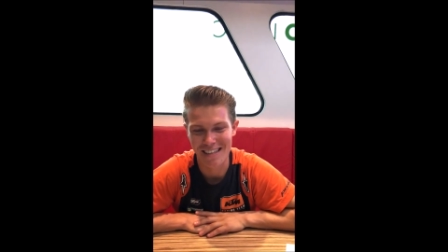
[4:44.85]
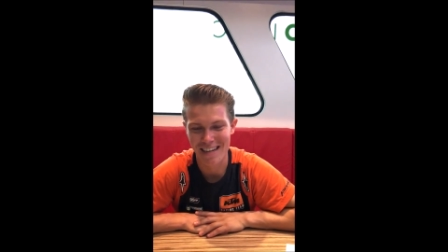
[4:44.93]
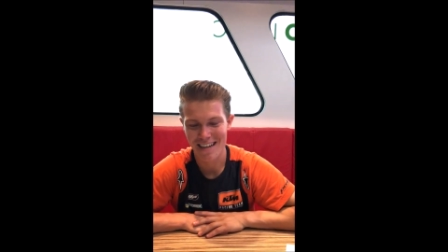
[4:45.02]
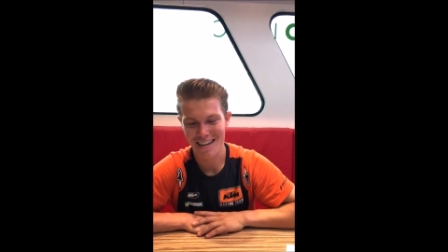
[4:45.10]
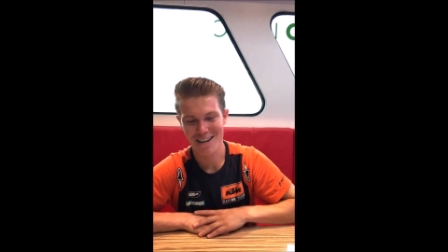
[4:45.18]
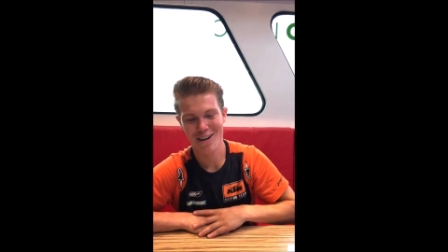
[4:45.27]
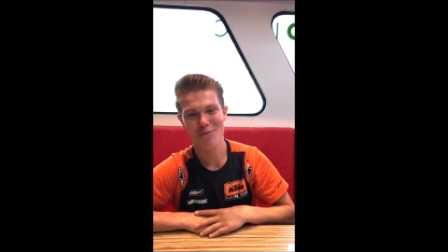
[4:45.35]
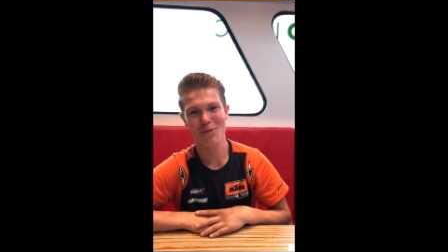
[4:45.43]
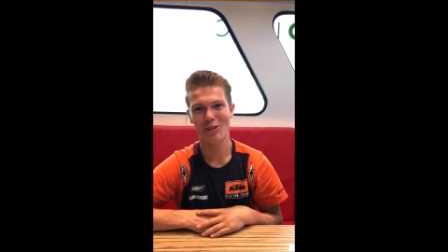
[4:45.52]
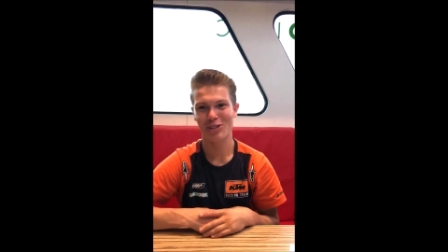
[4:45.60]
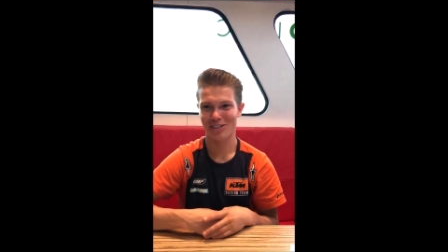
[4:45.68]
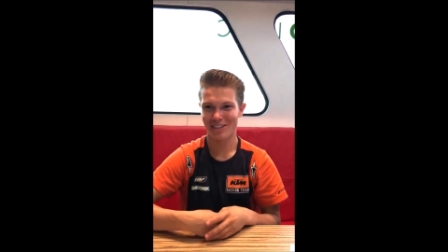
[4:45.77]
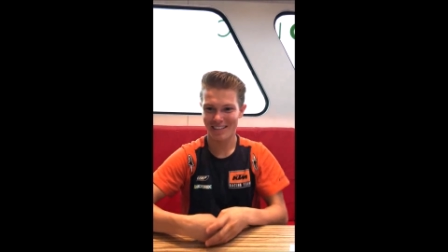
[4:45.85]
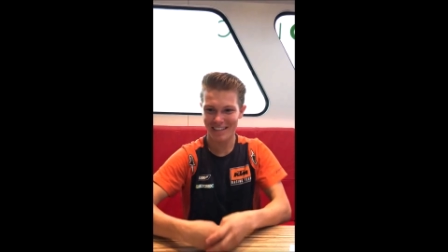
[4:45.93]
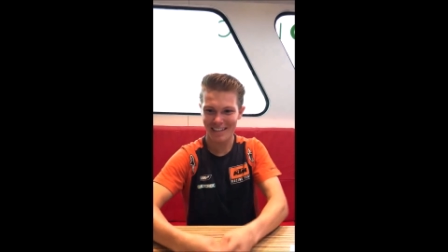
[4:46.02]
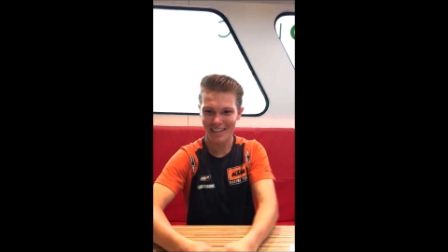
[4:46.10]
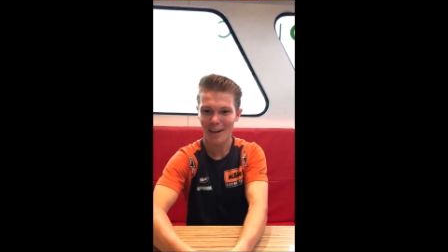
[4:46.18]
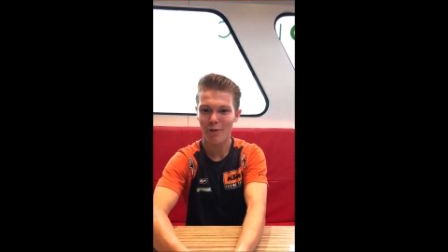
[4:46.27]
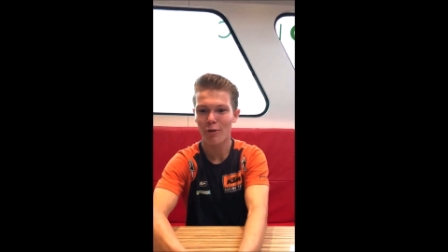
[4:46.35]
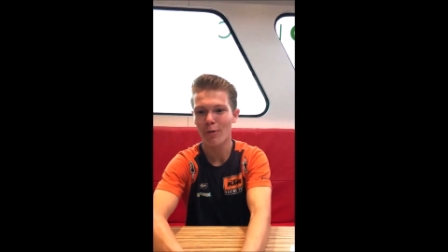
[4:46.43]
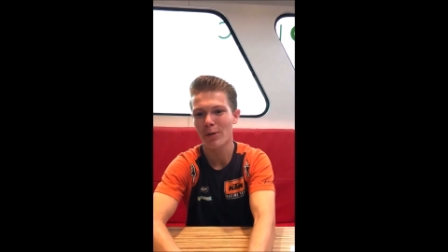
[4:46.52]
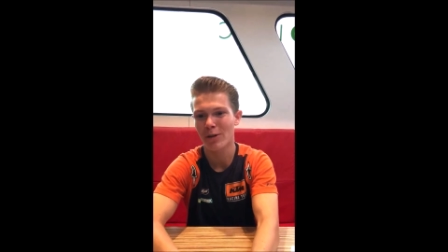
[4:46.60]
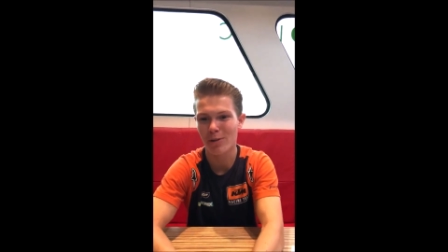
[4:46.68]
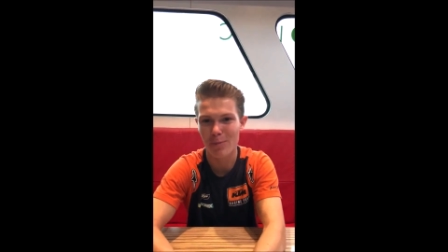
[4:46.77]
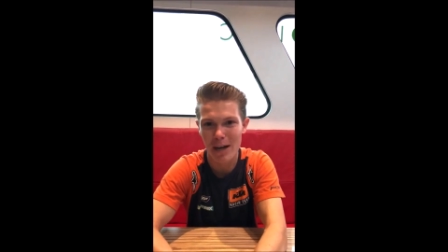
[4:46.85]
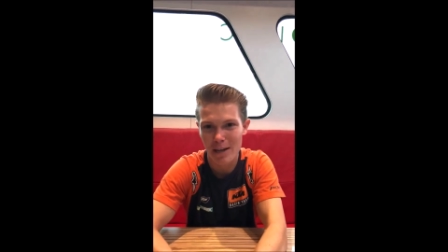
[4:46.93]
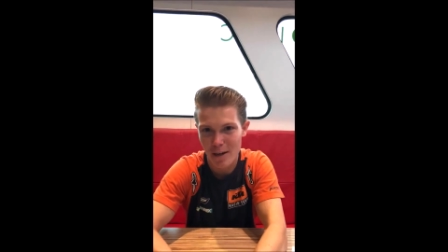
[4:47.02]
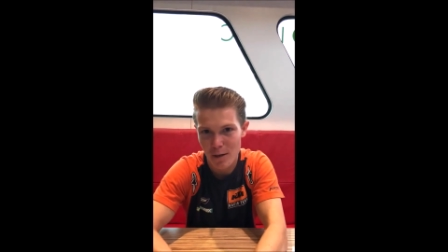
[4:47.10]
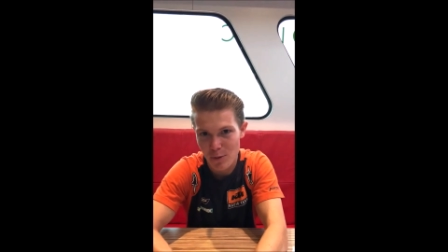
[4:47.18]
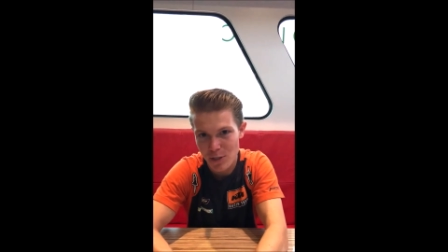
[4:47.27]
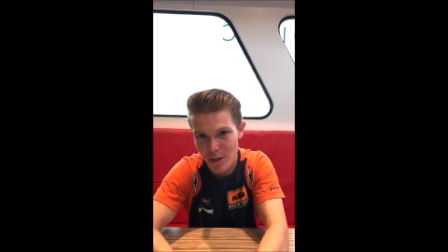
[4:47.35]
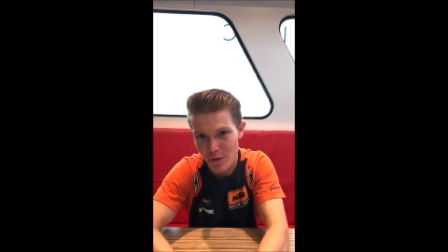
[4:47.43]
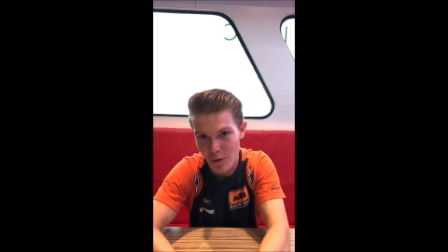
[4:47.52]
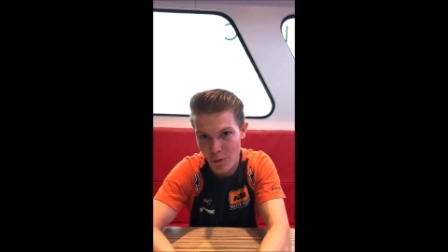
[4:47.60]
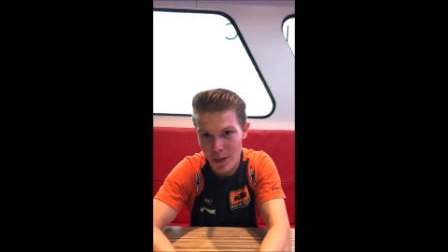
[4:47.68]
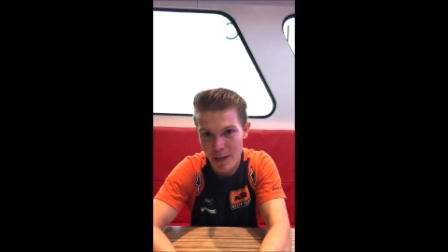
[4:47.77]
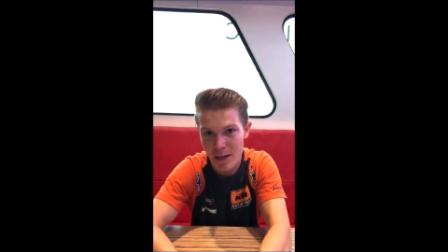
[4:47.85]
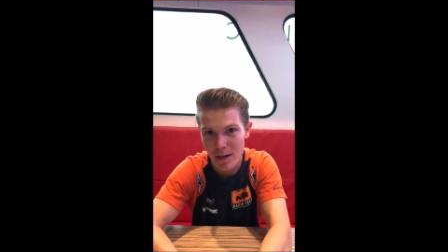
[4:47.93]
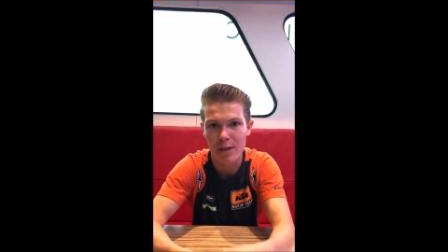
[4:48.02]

Yeah, almost. I will be on the bike almost every week,